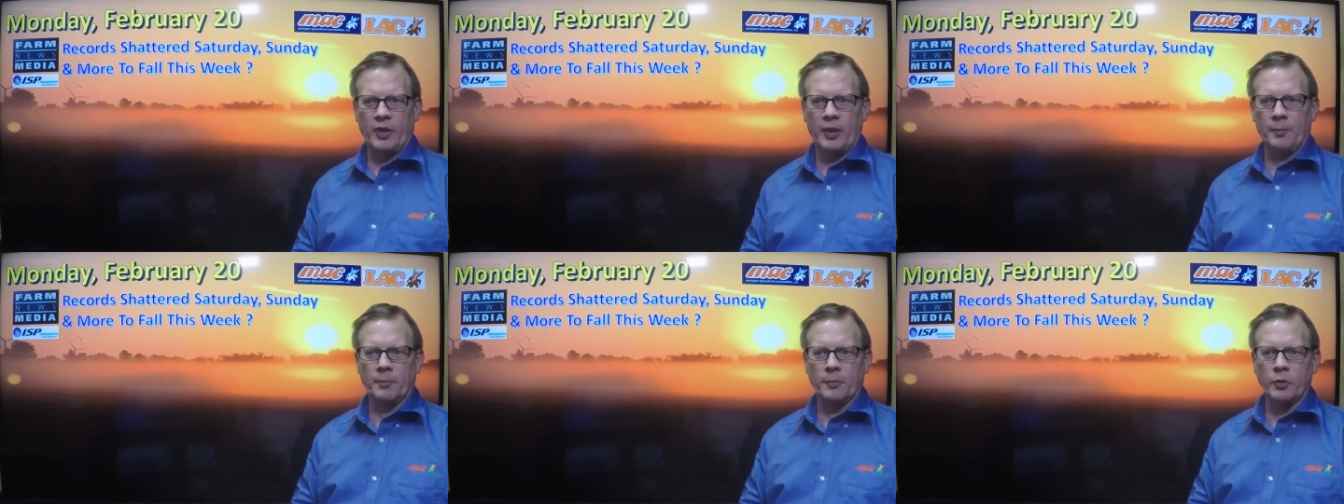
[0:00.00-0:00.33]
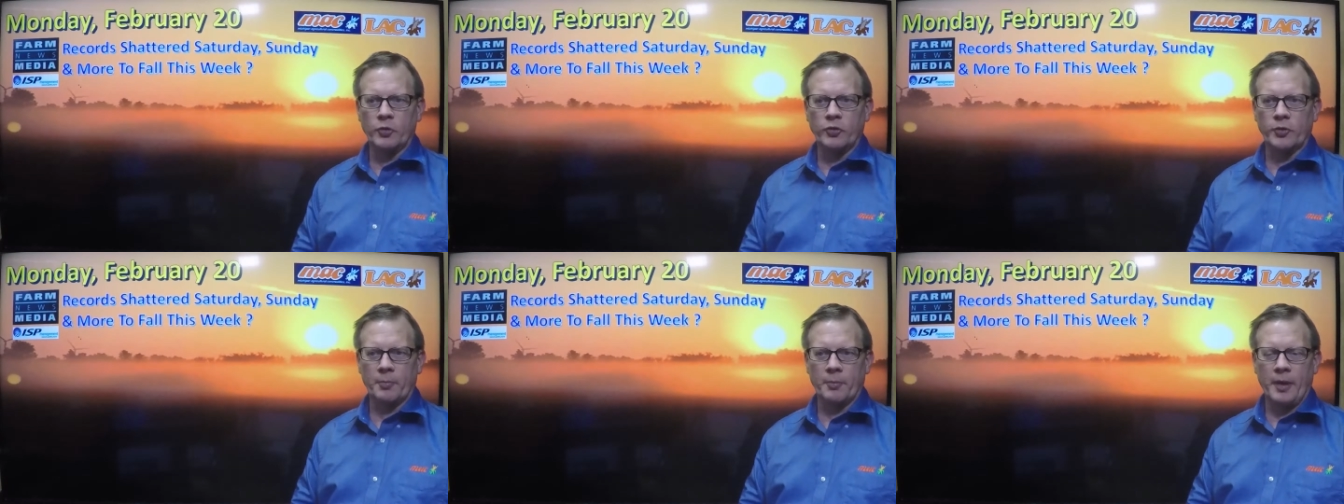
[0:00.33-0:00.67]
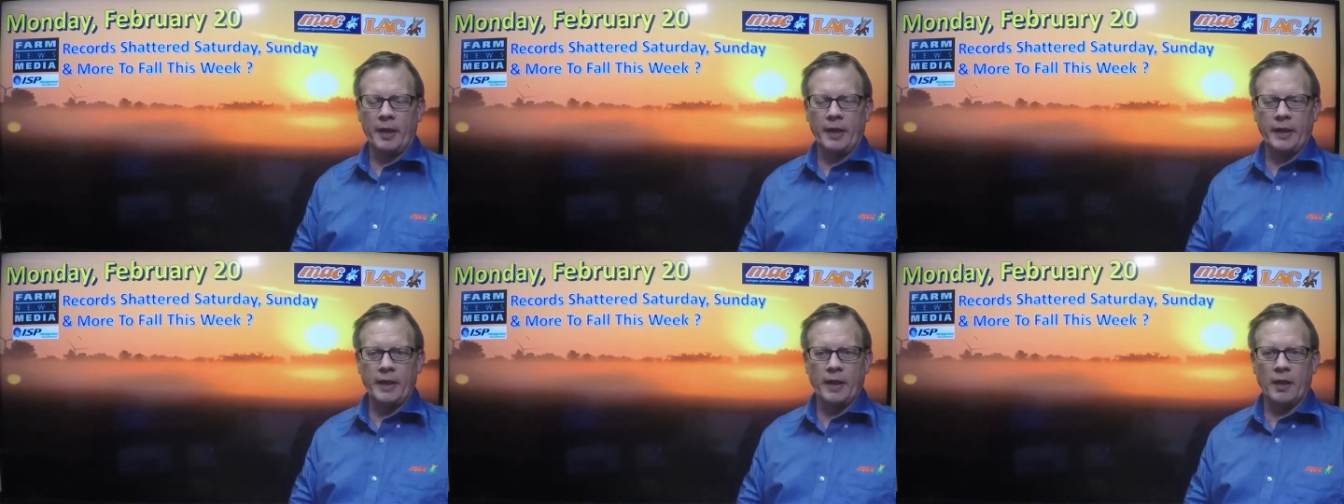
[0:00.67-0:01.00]
I'm losing
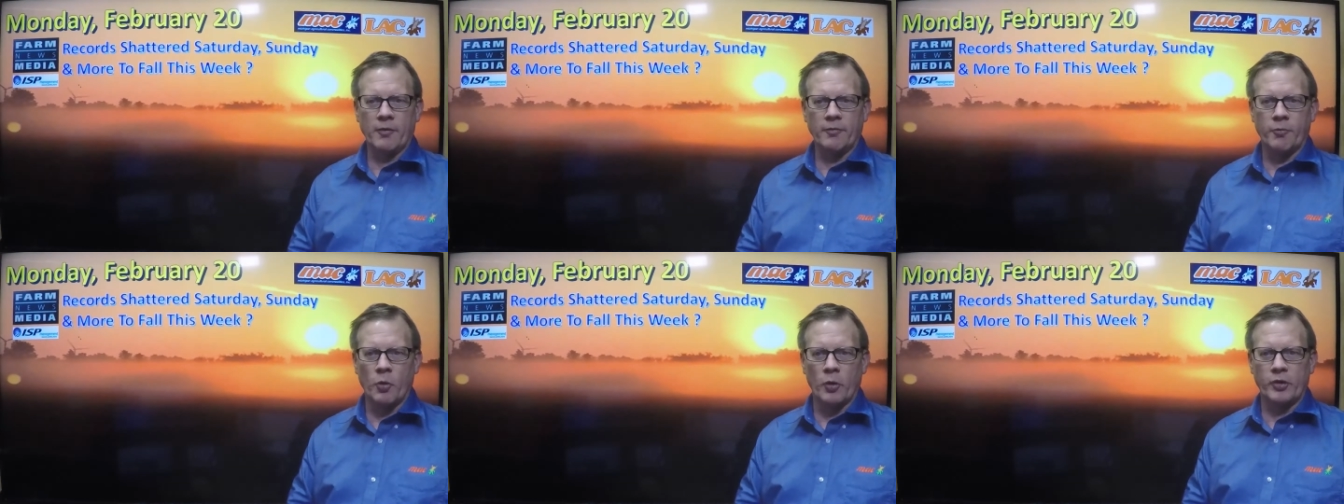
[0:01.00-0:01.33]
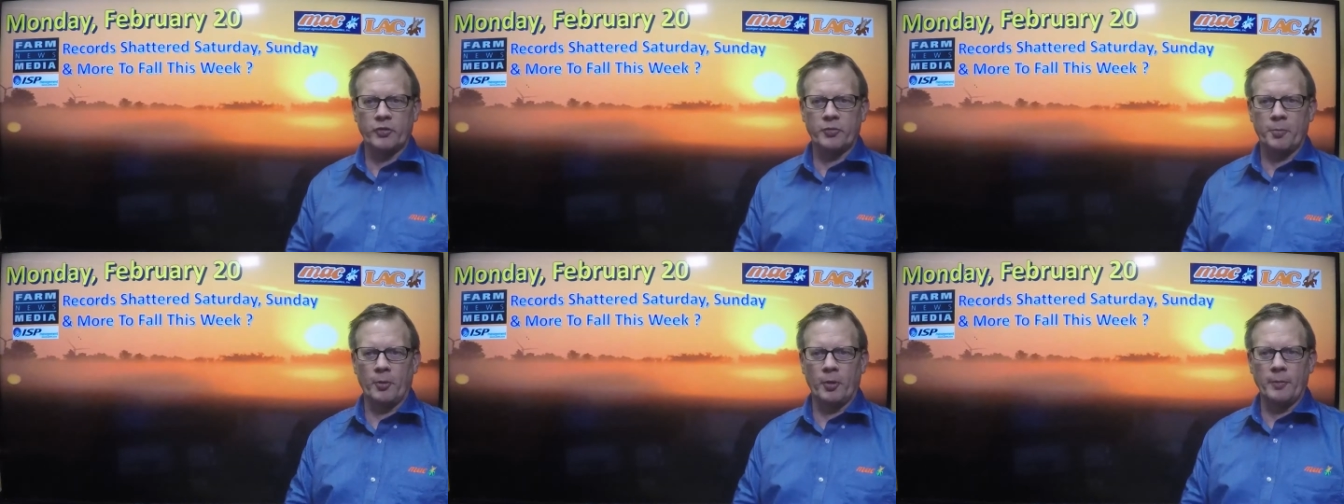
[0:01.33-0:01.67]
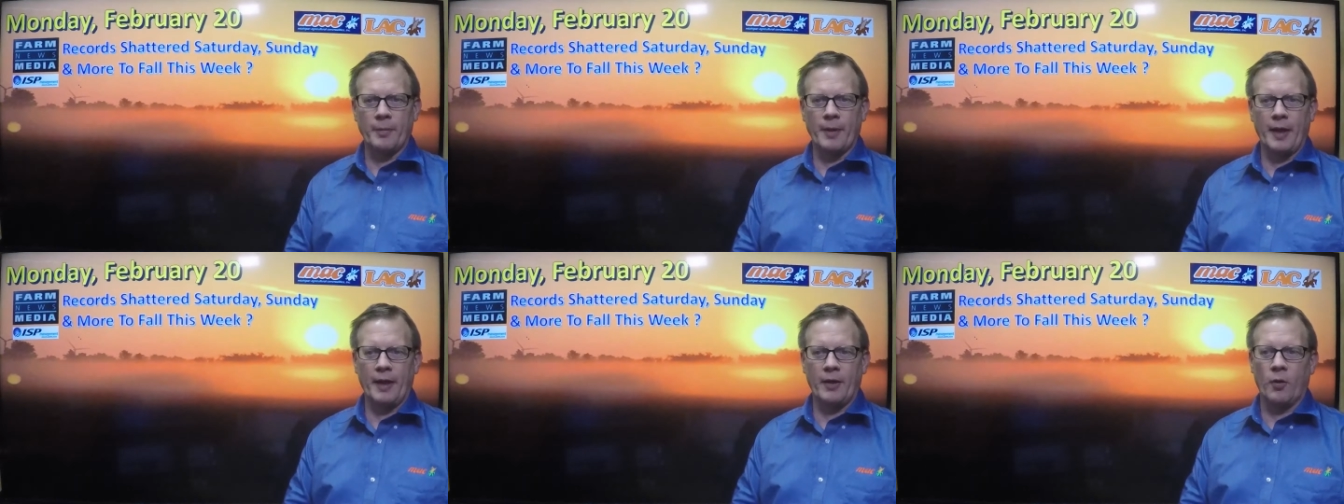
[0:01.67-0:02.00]
my uh, voice pretty
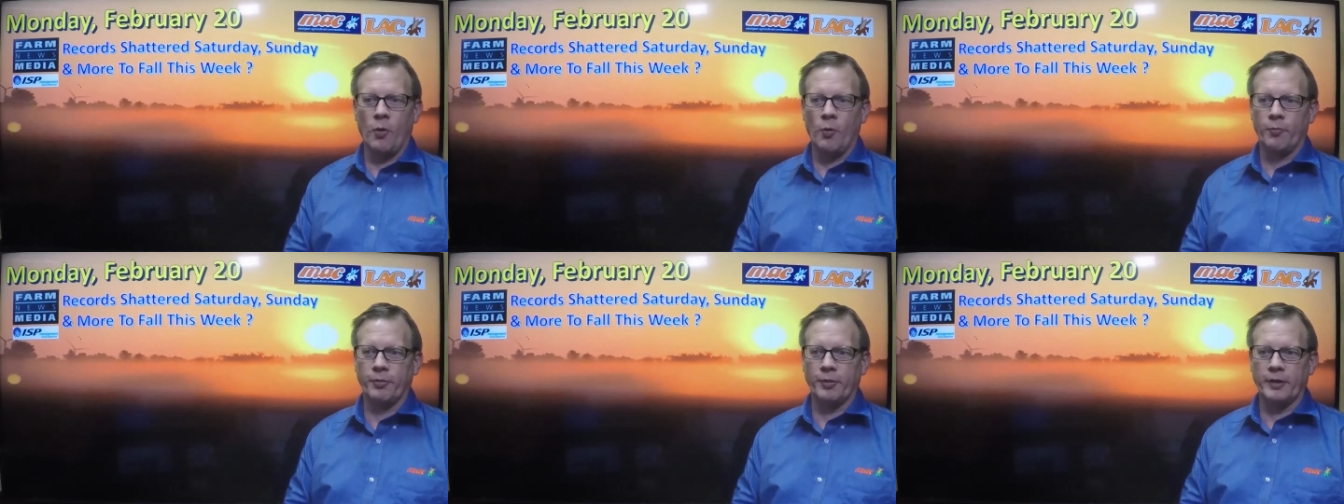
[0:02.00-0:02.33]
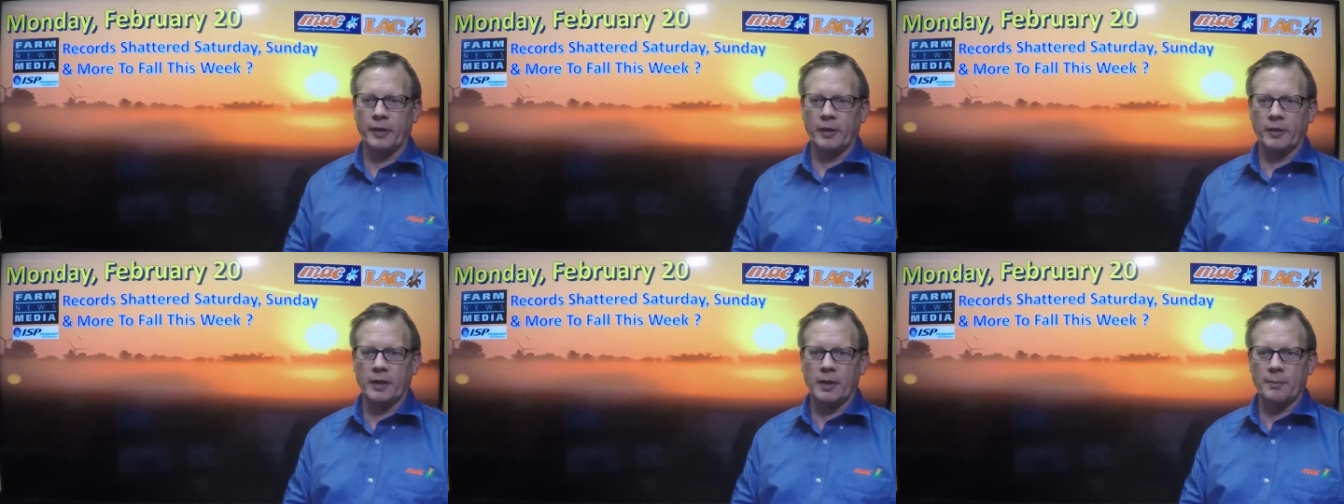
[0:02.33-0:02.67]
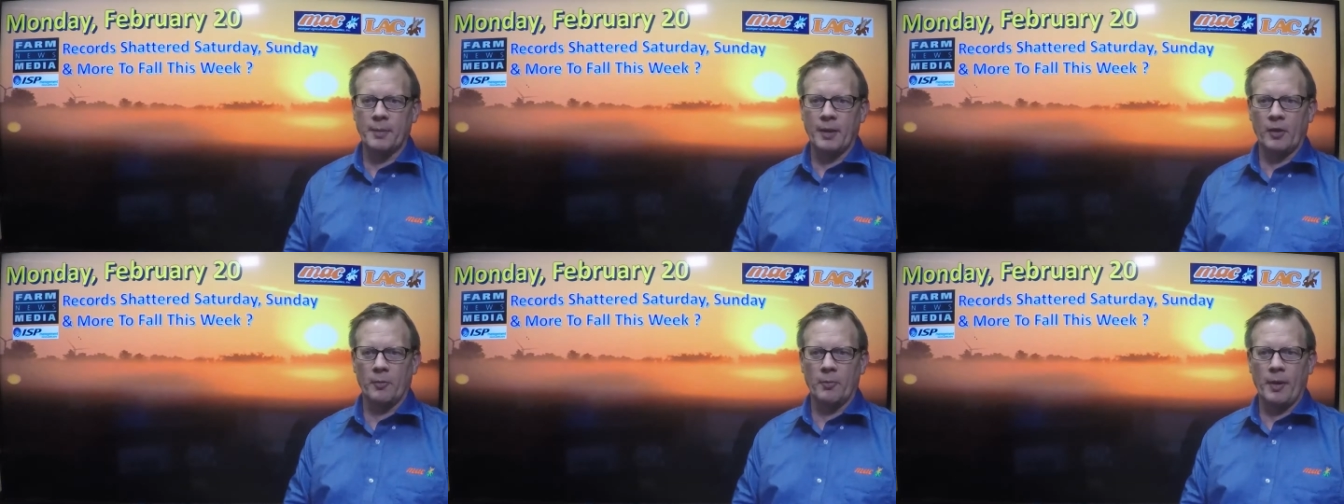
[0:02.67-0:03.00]
bad. Hopefully it'll get
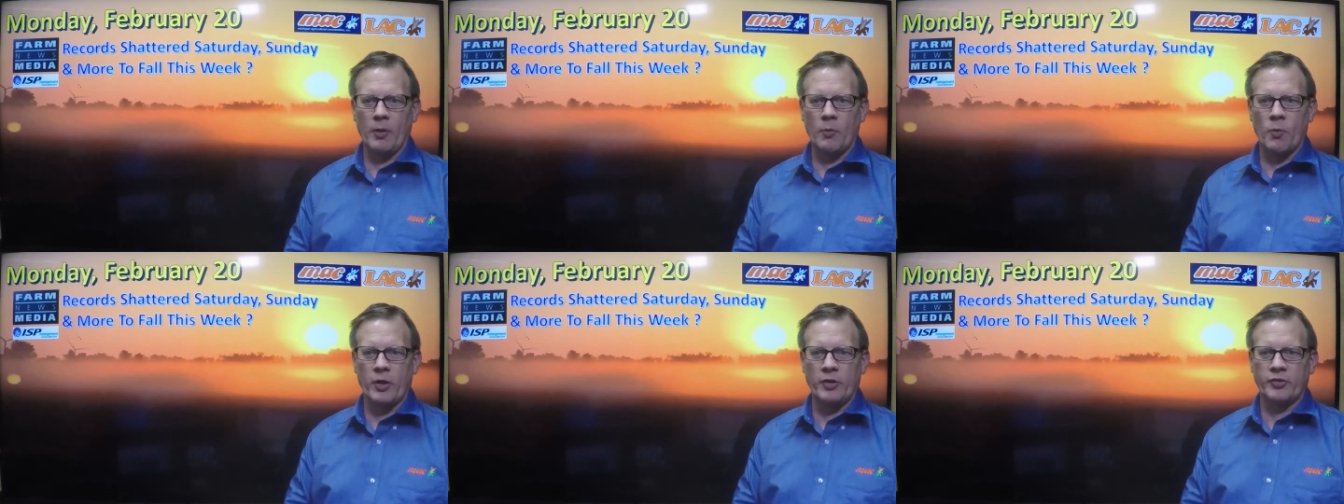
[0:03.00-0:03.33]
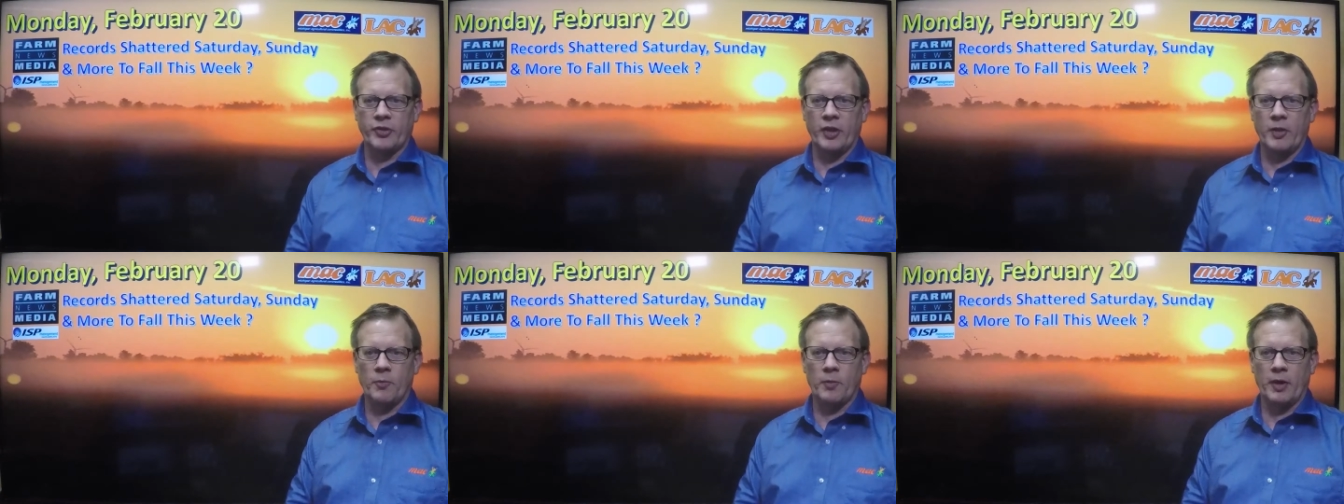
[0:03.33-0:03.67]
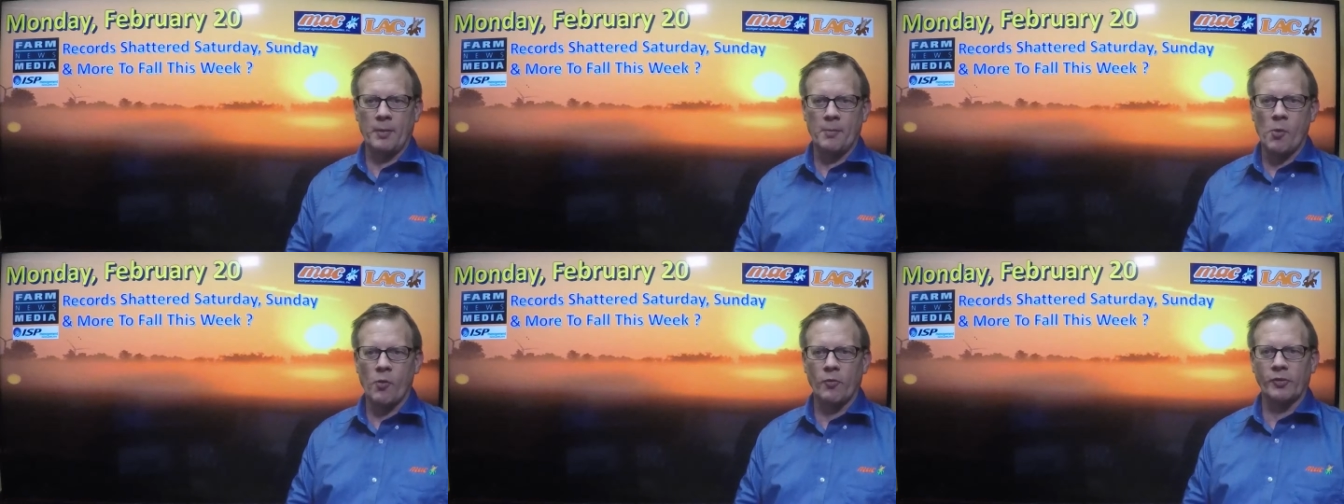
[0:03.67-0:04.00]
better by Wednesday when
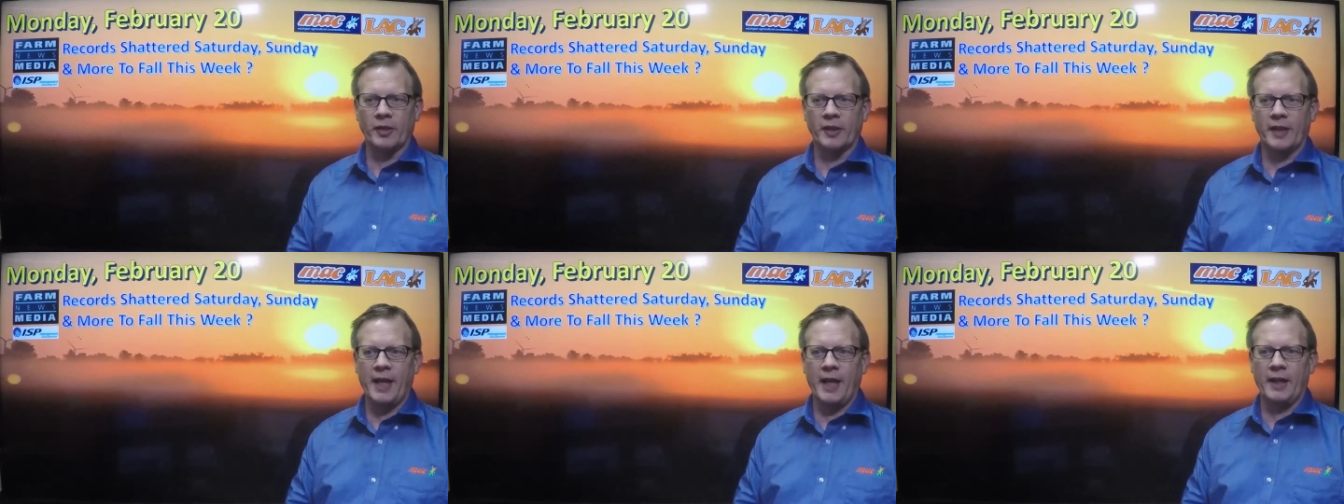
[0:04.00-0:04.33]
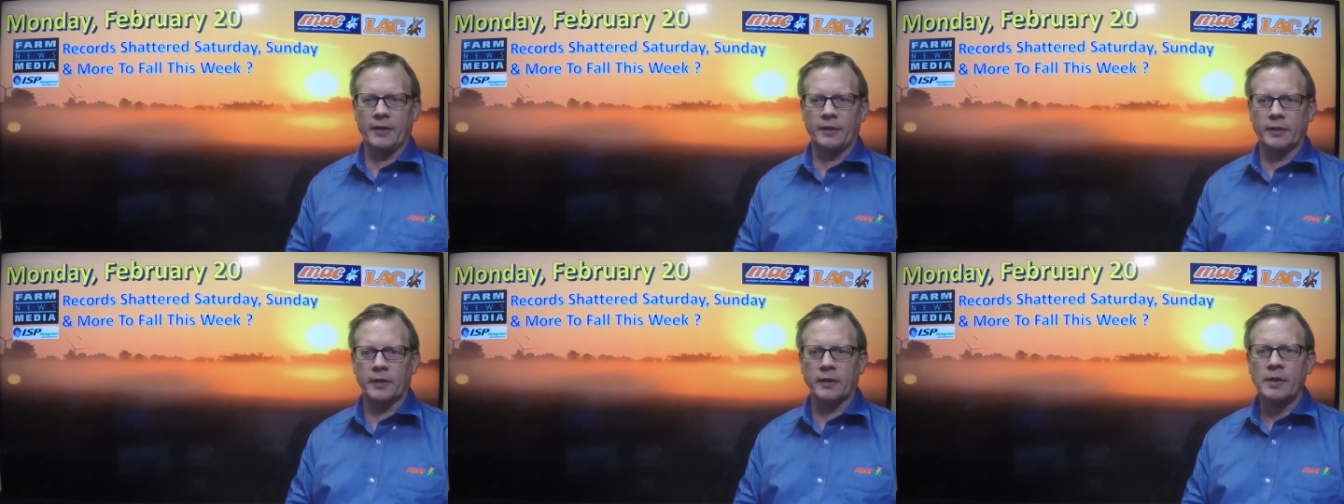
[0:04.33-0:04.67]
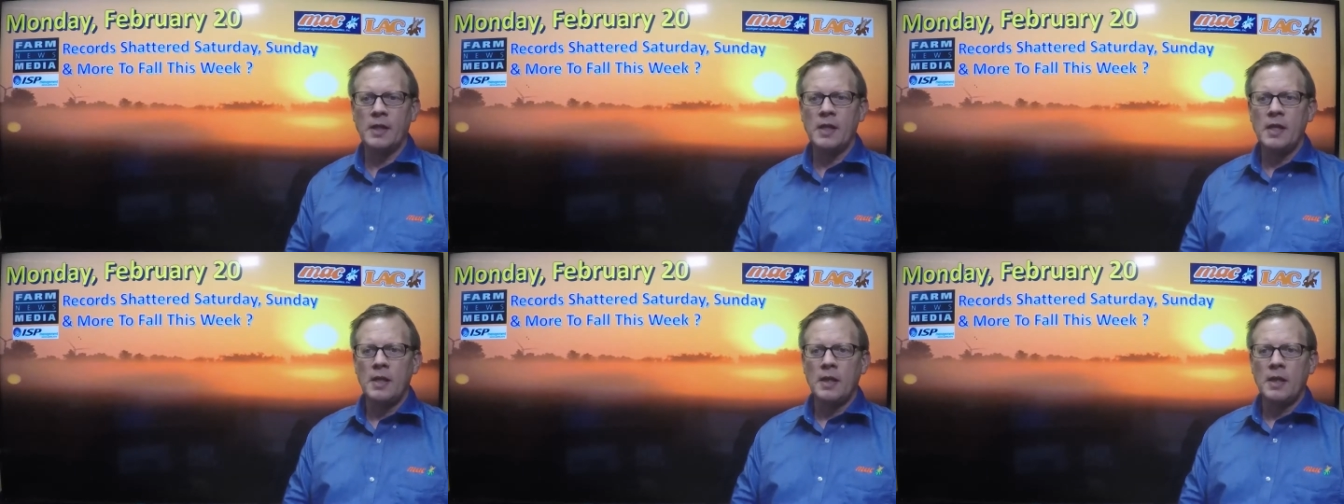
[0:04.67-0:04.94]
I'm over in Canada.